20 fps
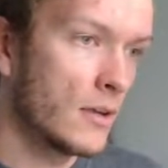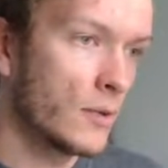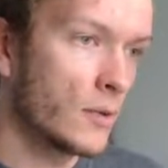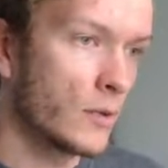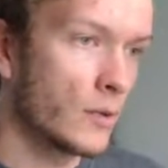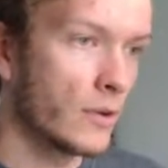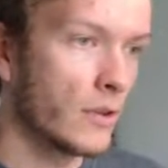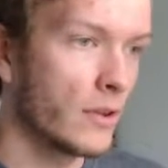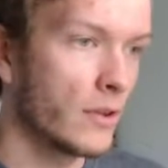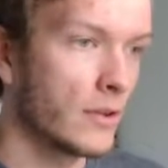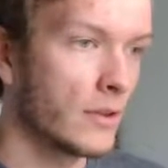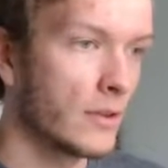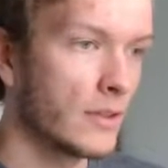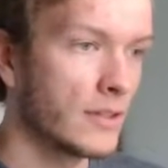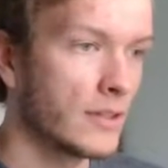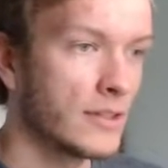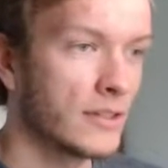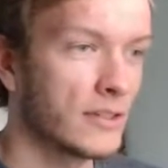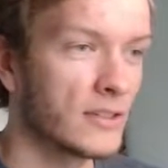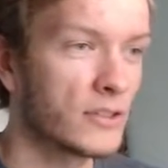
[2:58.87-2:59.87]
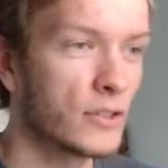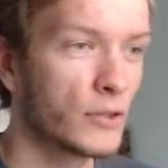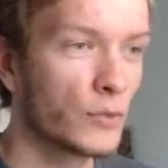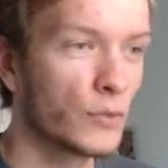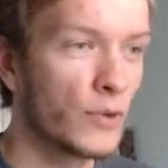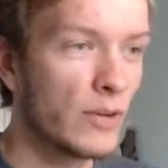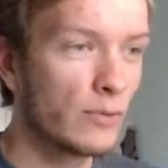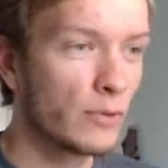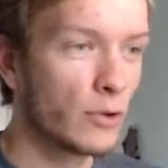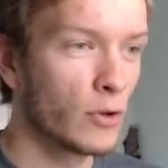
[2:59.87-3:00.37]
is it
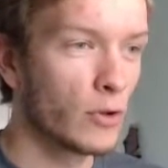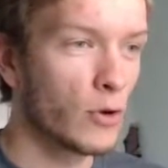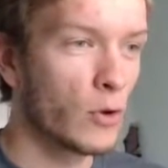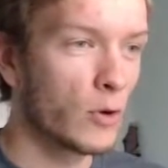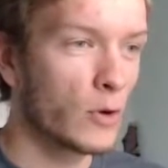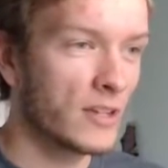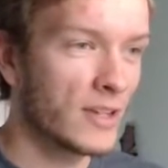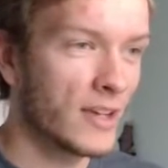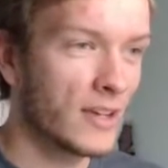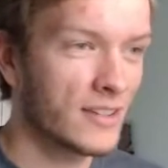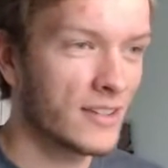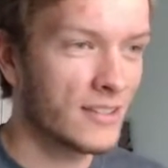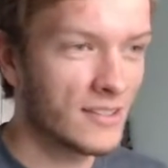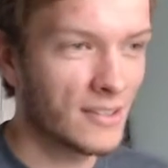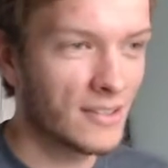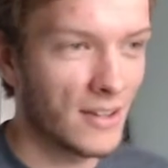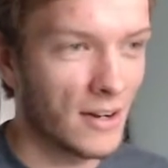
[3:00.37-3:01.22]
cerebral cortex? I don't